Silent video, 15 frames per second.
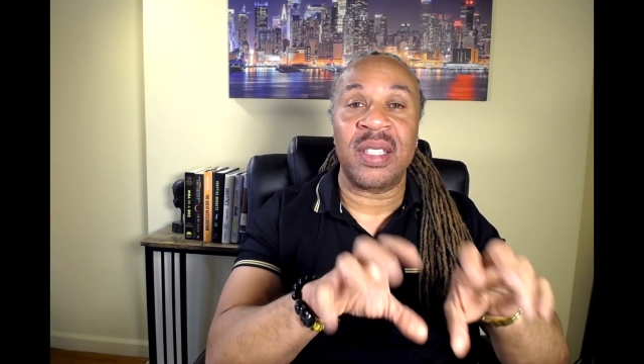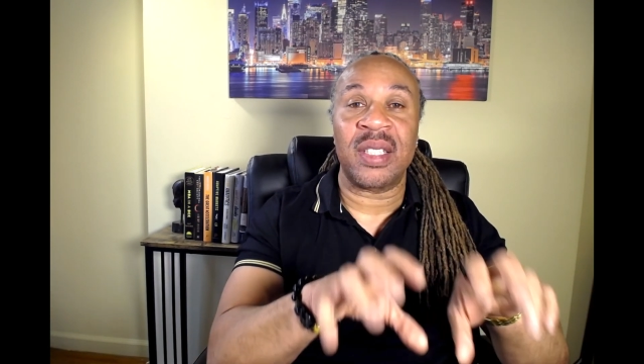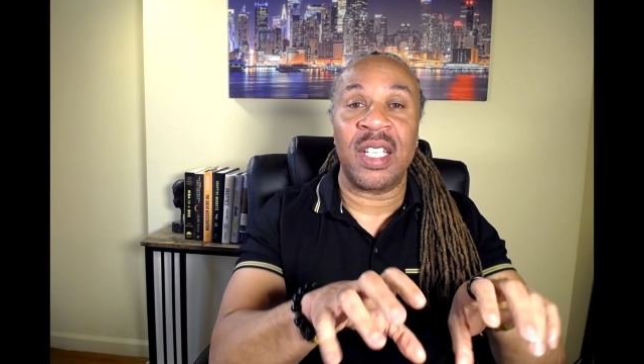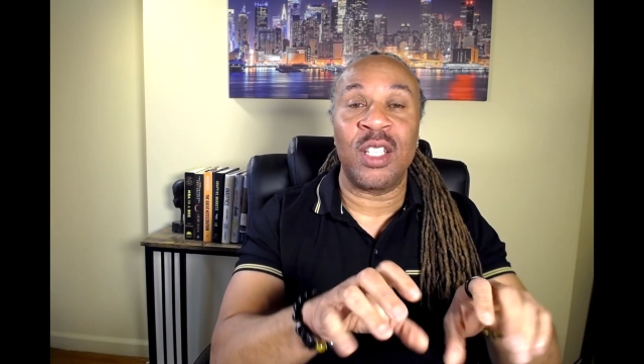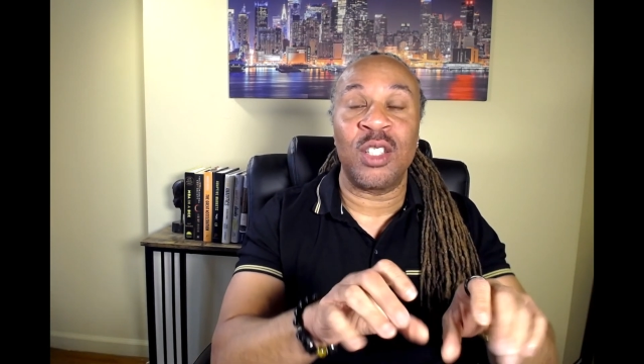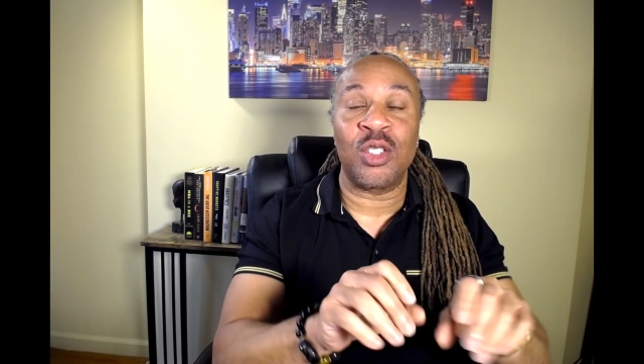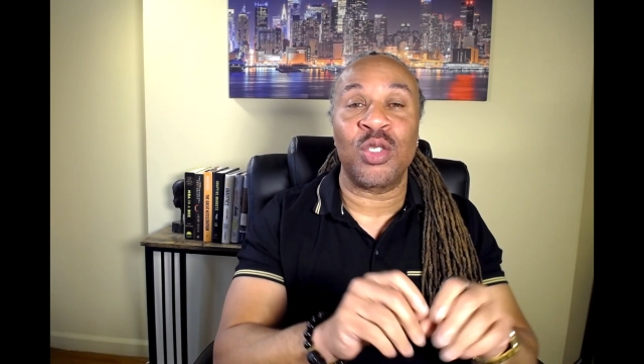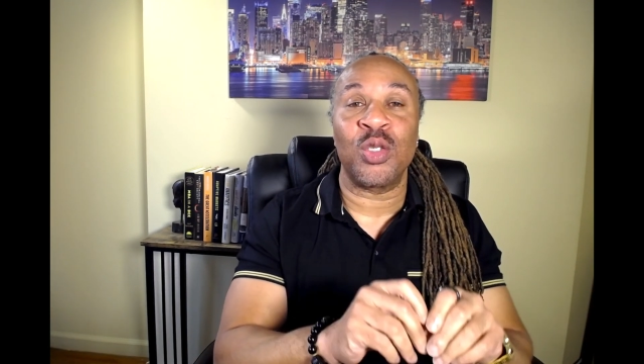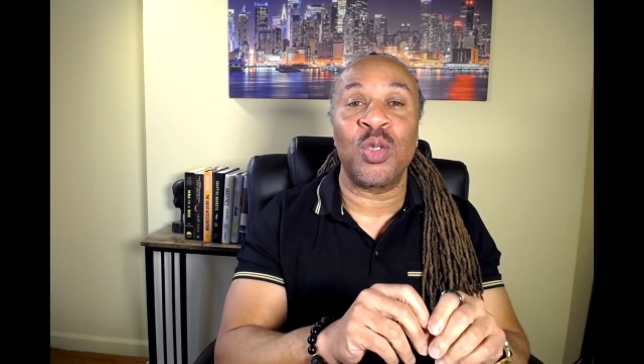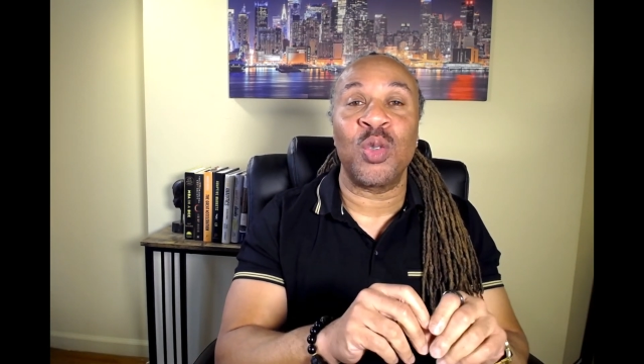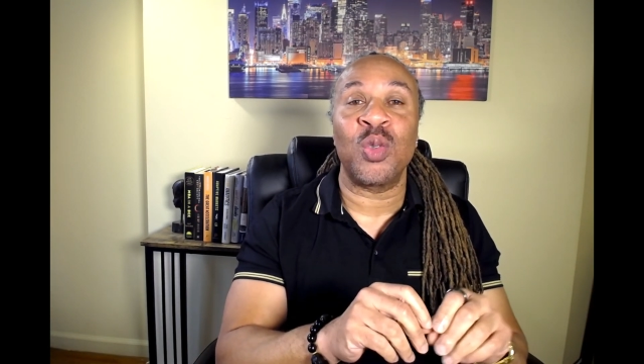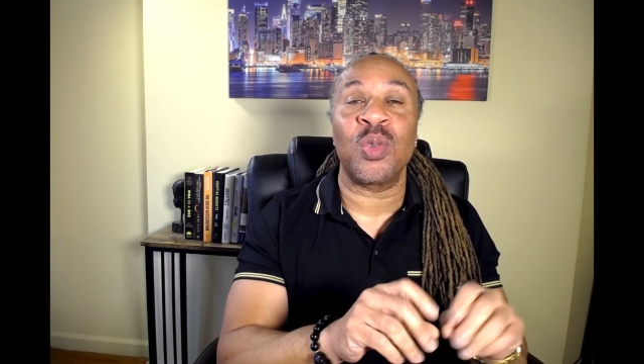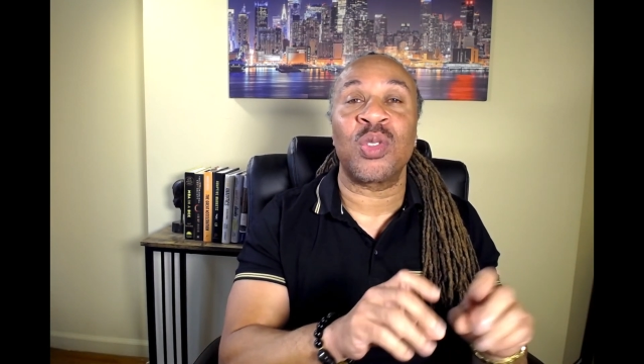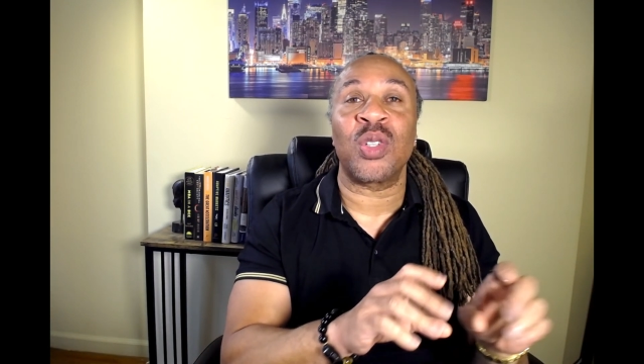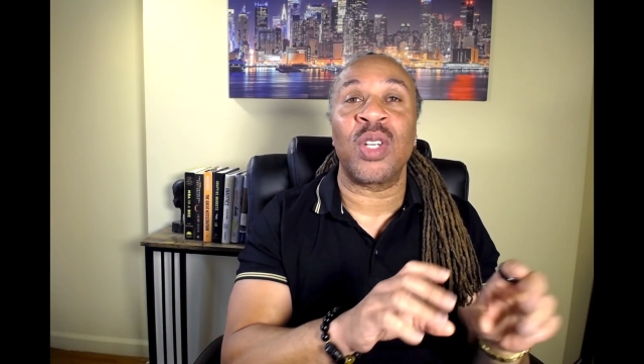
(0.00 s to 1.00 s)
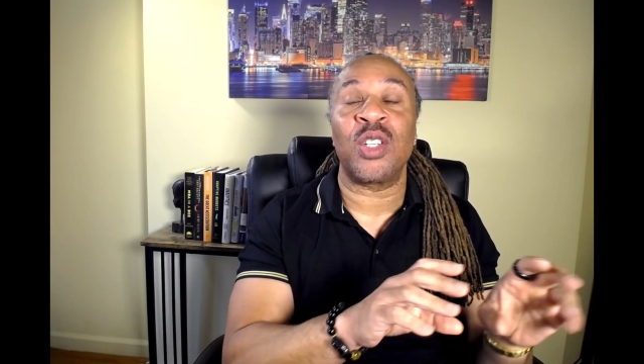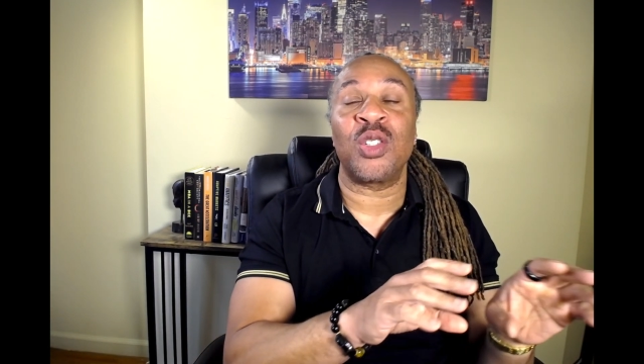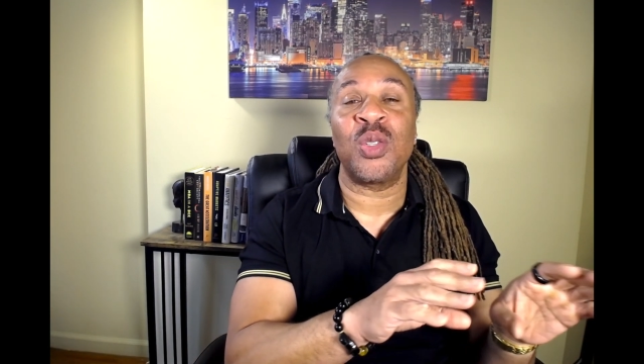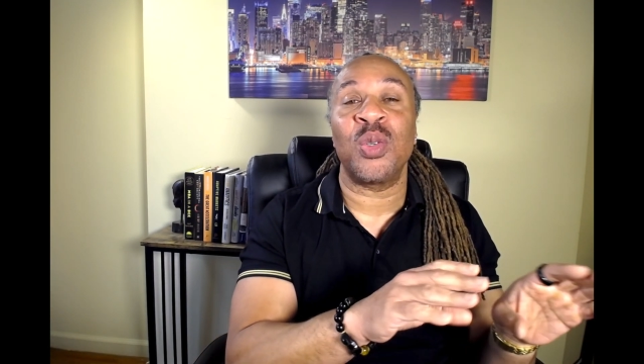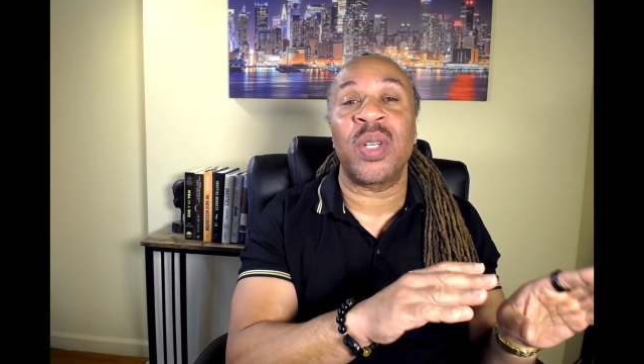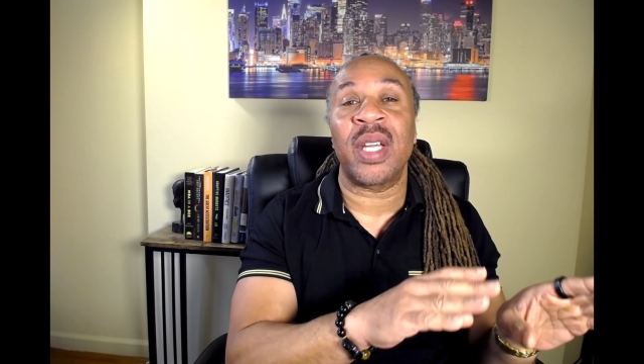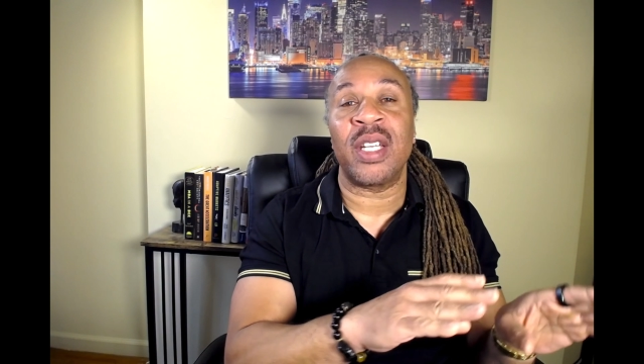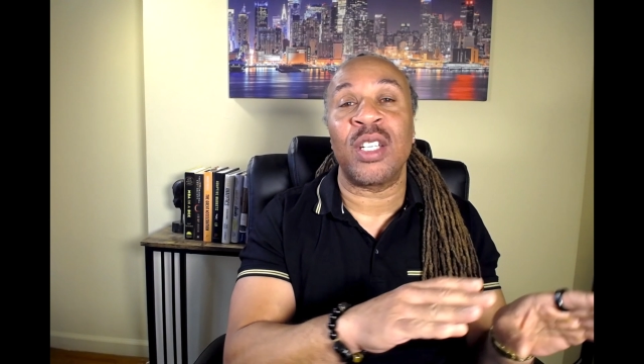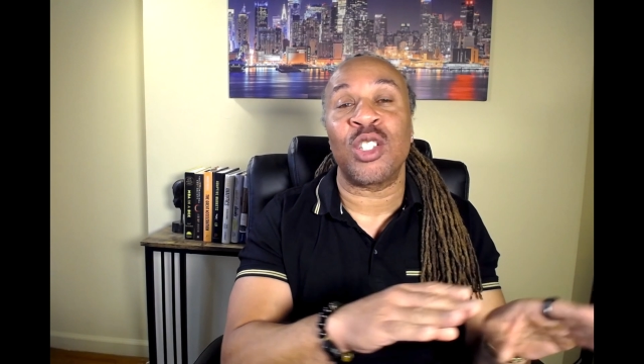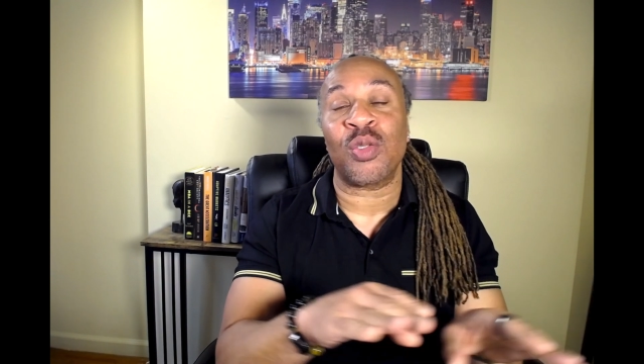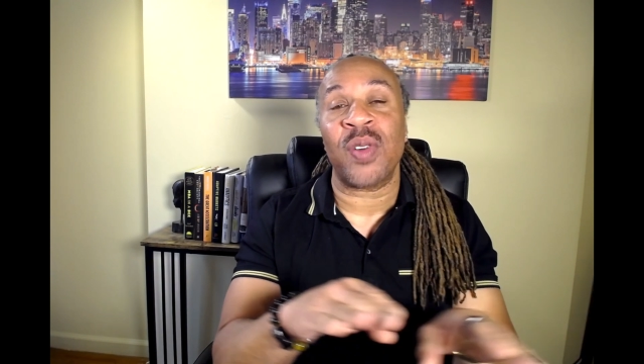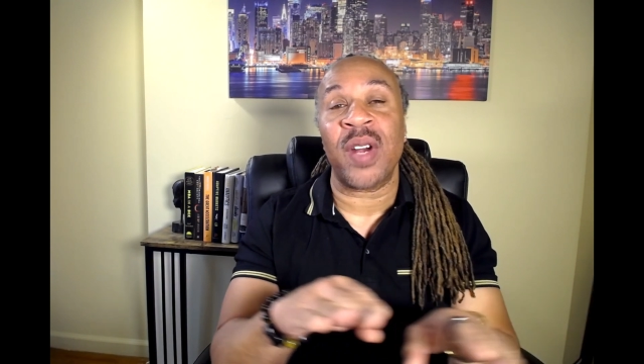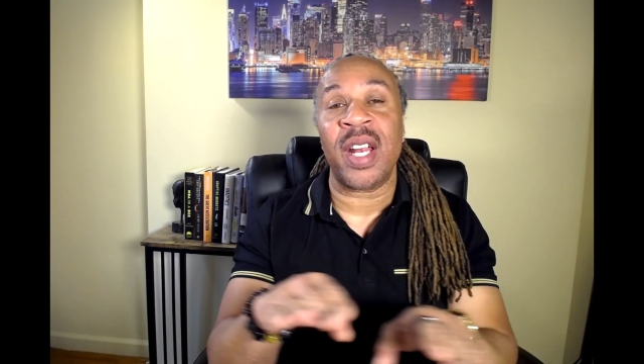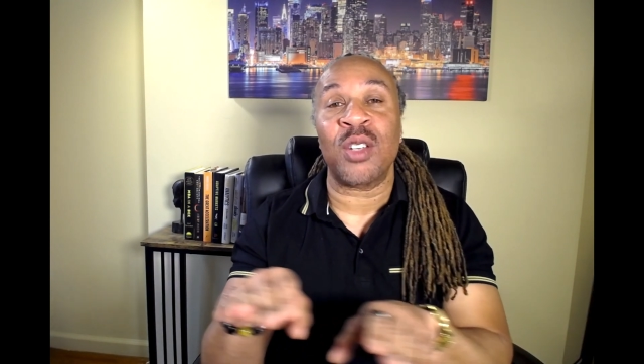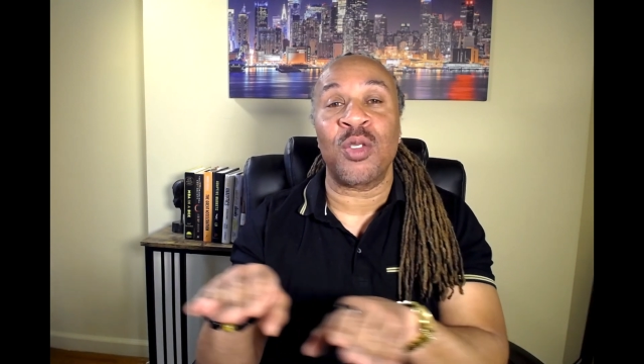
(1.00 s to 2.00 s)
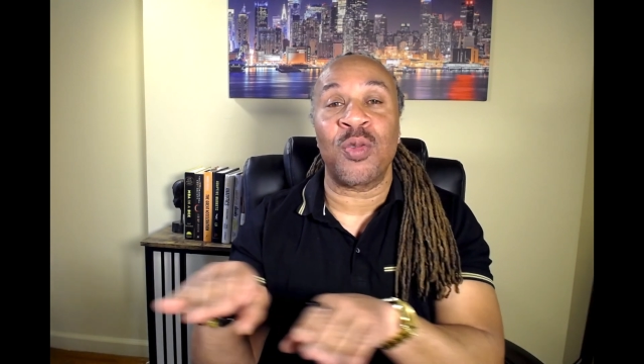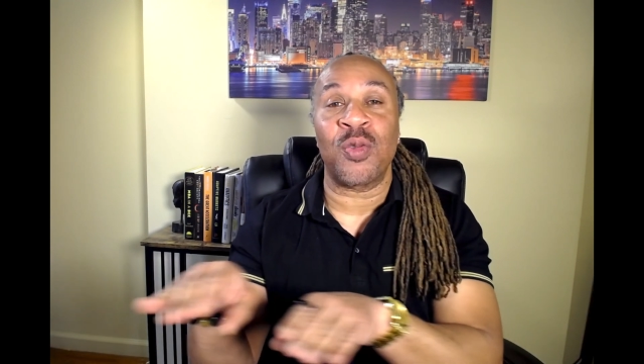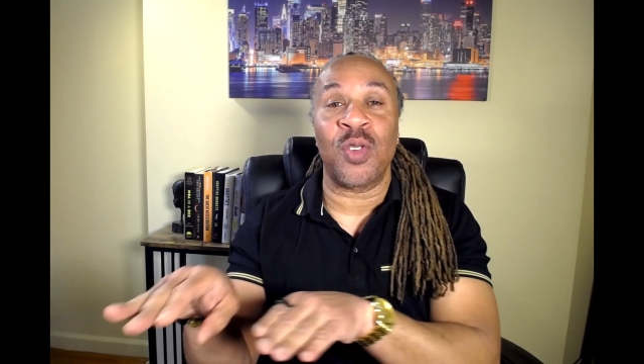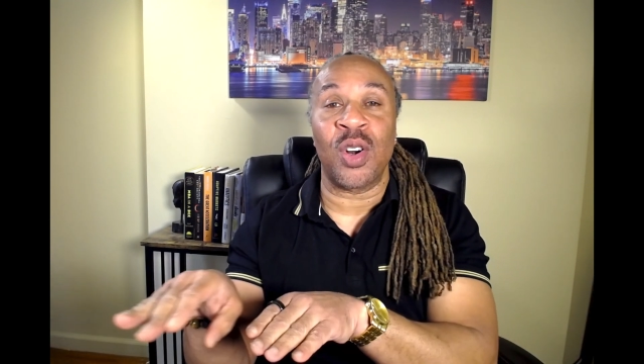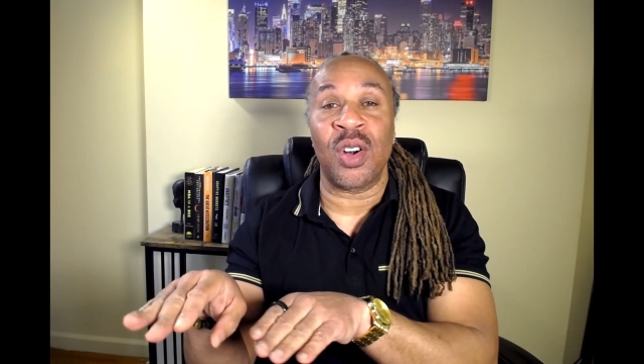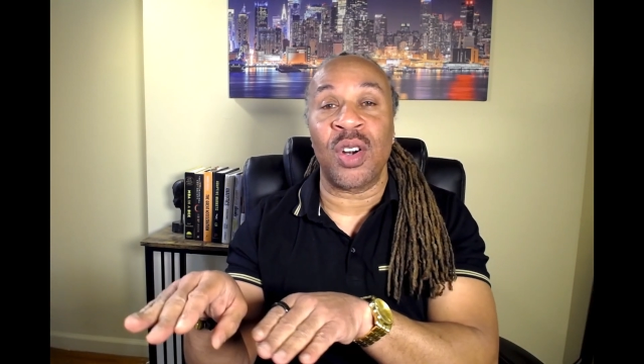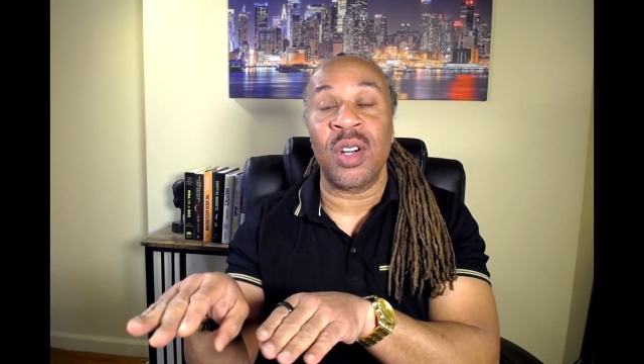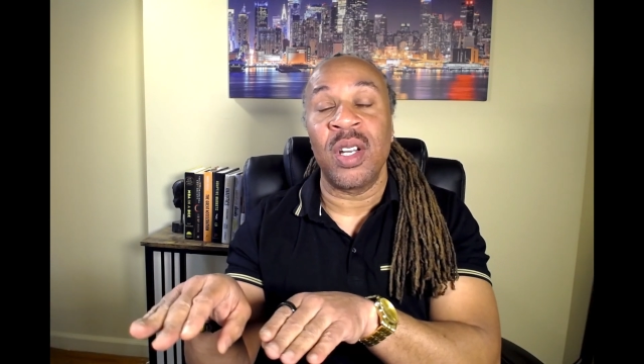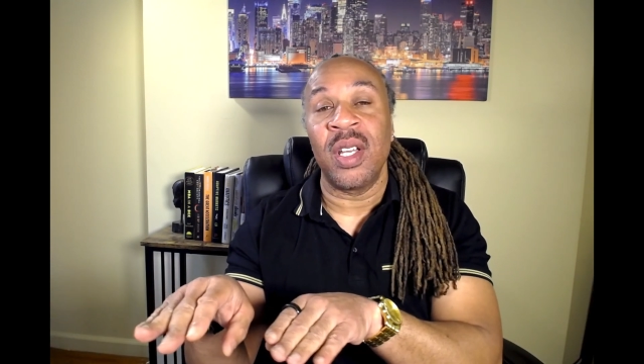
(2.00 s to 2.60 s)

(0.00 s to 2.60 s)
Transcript: into so that you can transfer